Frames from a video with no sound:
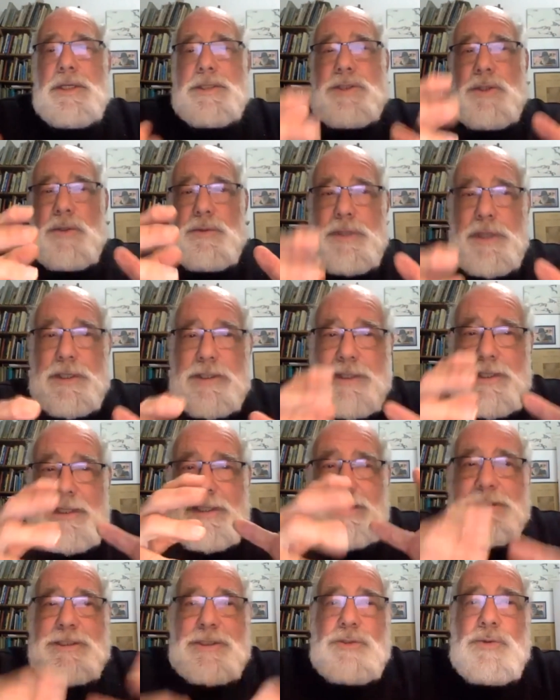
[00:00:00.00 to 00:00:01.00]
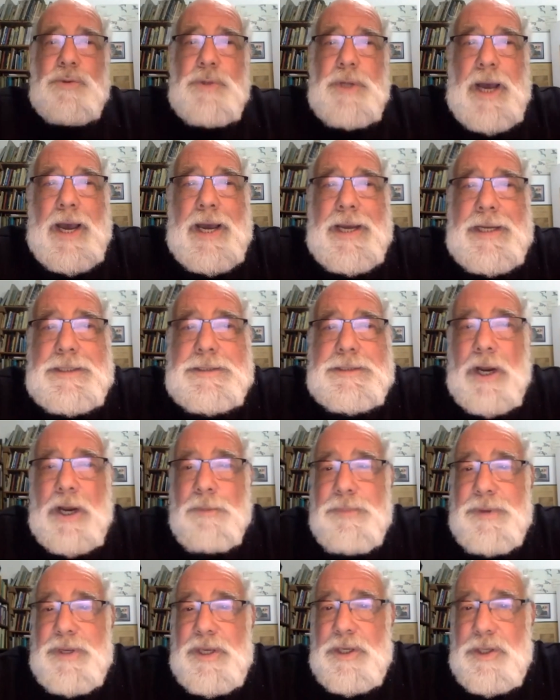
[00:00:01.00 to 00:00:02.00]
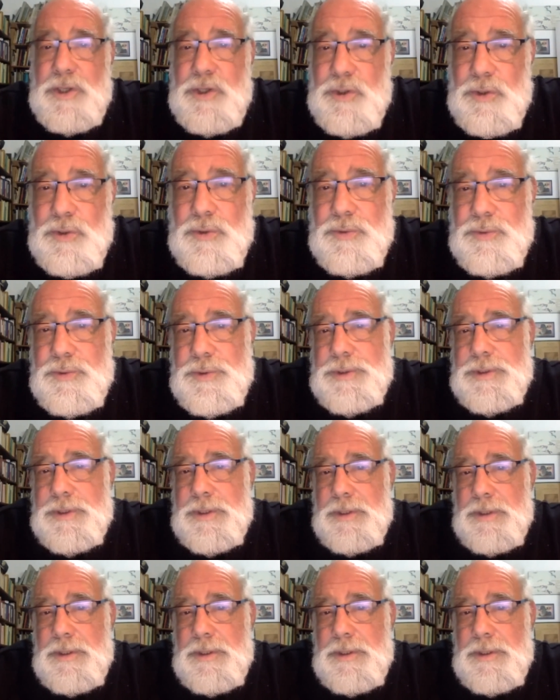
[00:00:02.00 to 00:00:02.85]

So that these two guys are being used,